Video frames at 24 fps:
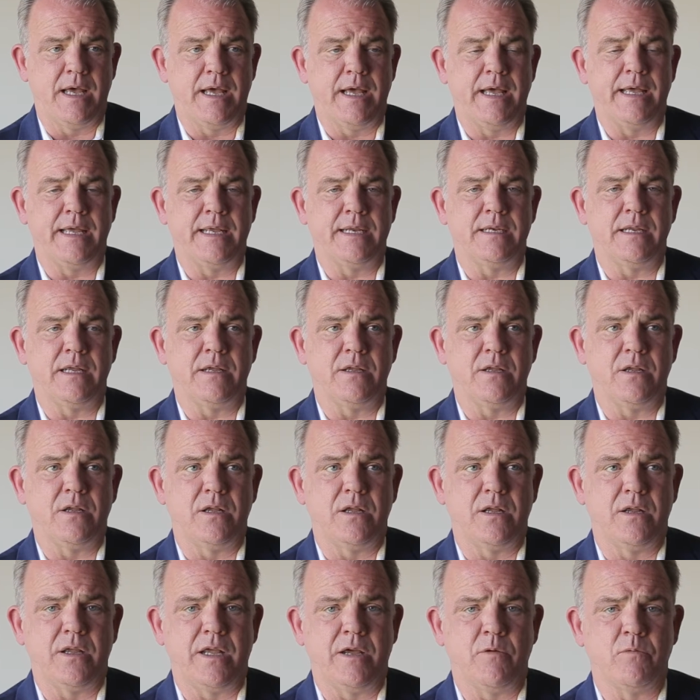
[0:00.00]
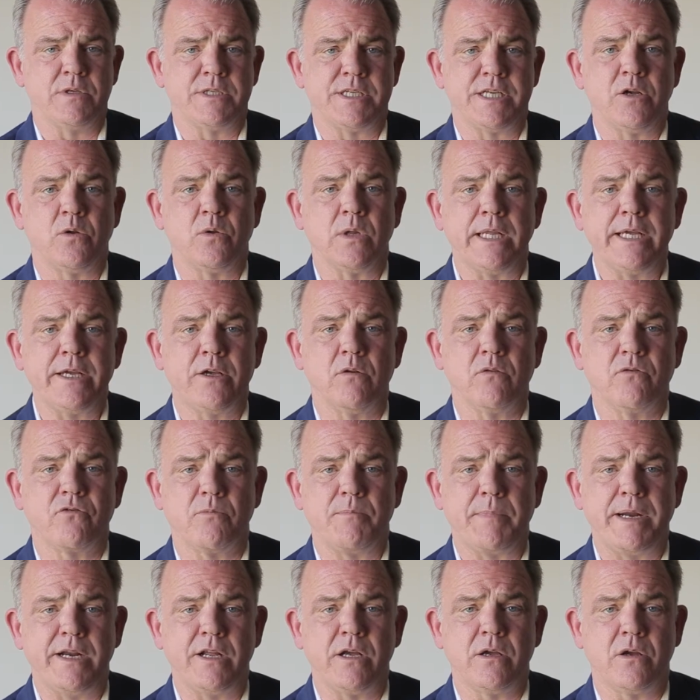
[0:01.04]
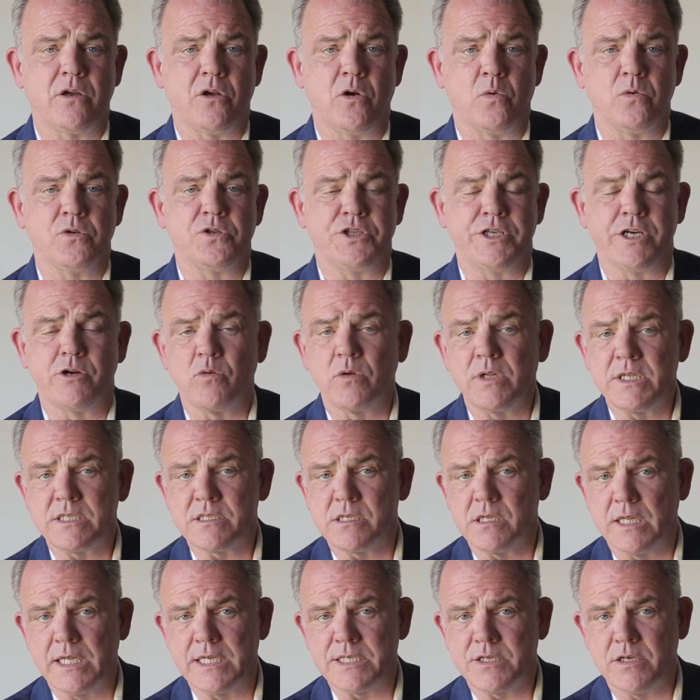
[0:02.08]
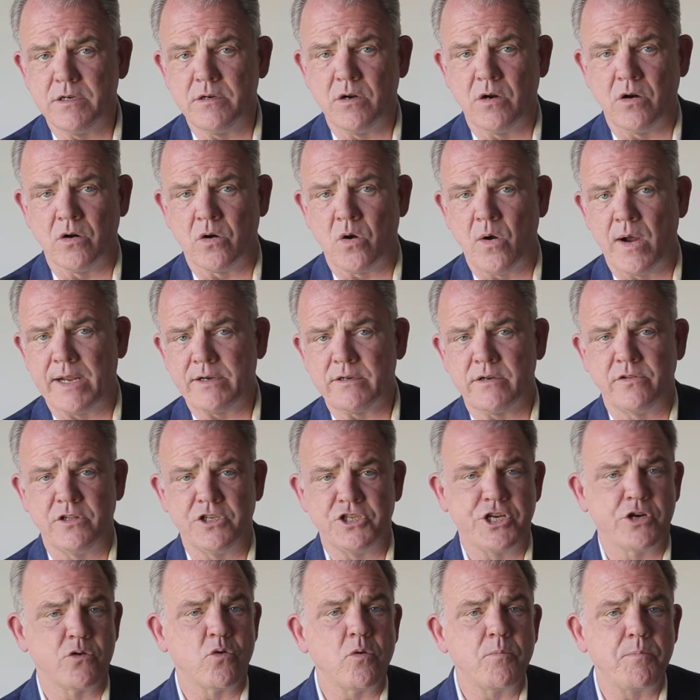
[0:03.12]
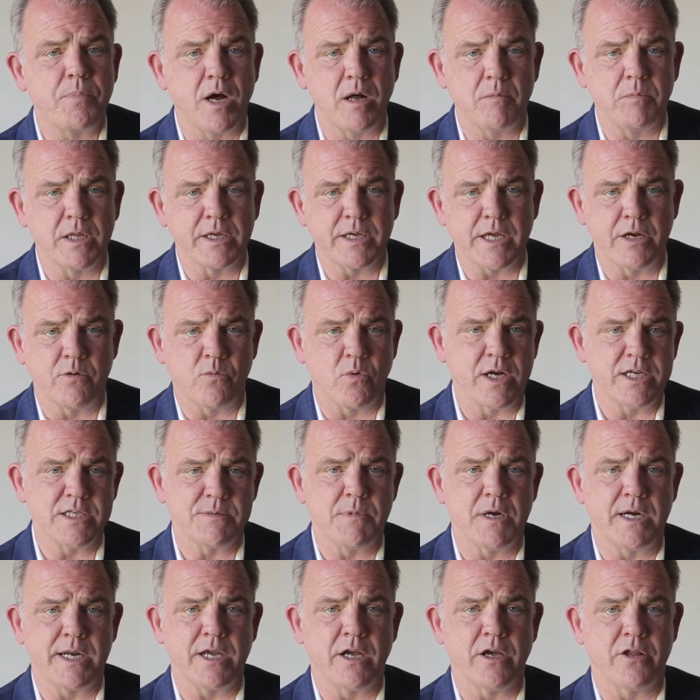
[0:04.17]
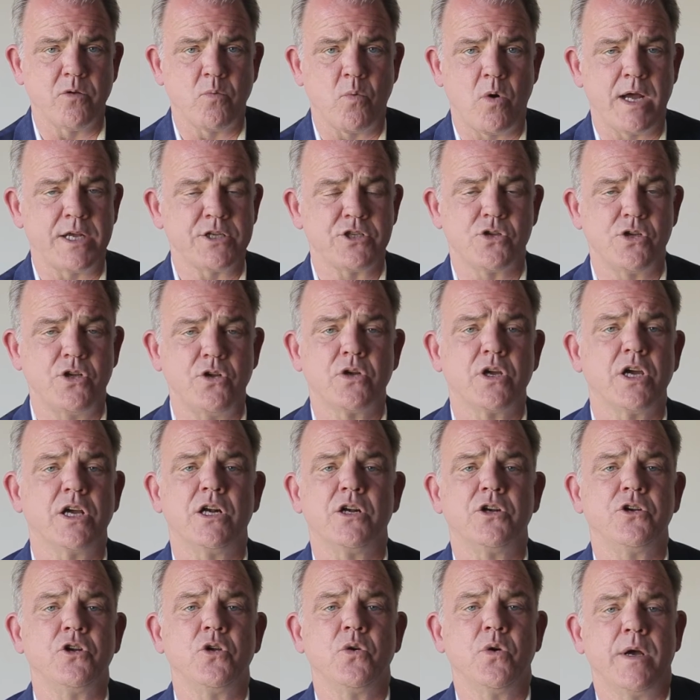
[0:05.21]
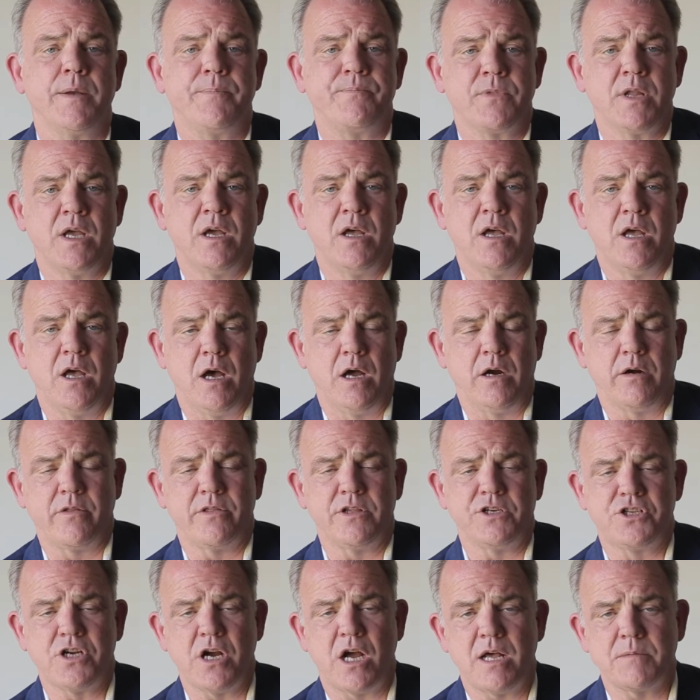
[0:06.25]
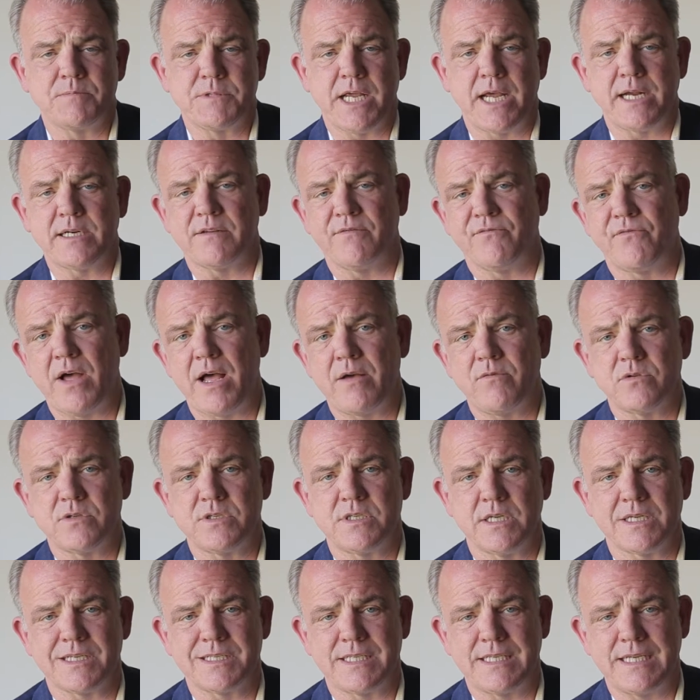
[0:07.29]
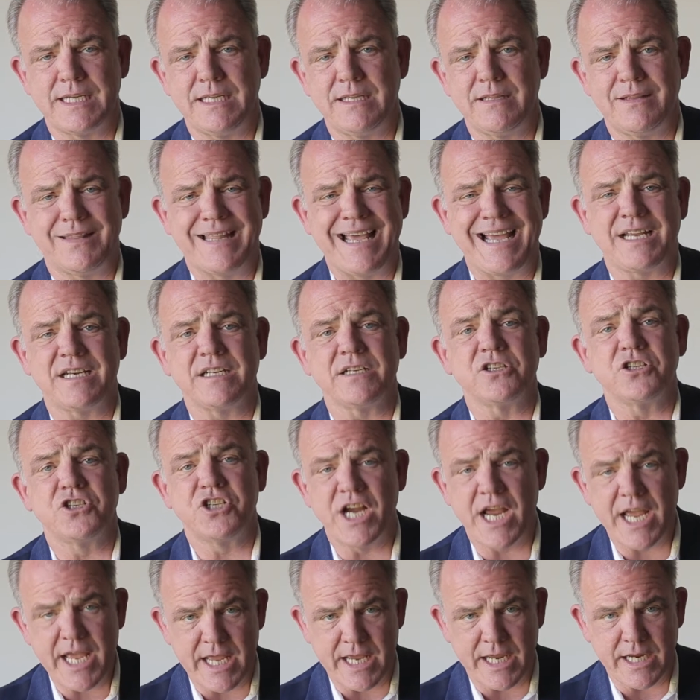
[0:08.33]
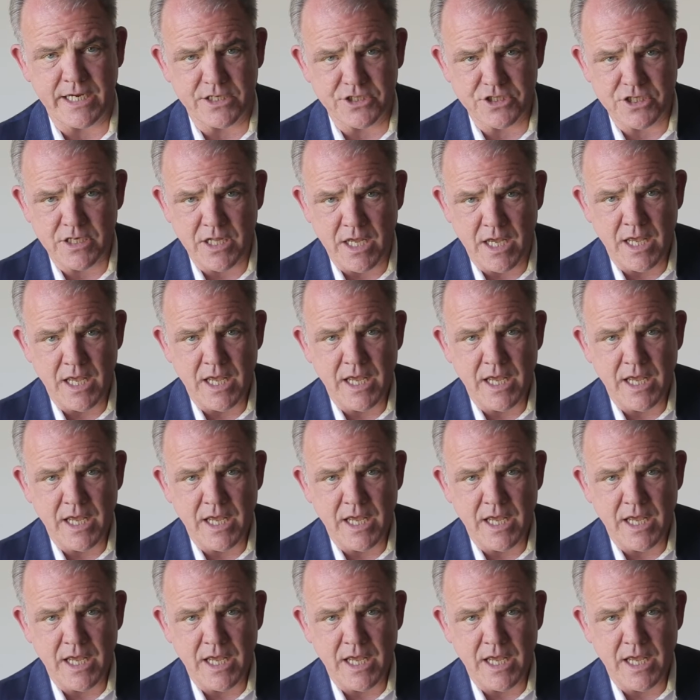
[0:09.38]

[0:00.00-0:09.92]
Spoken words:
And it was illegal for me to go generally solicit or go out to the general public and raise money otherwise, so you couldn't do it. Under the Jobs Act and 506C, that changed.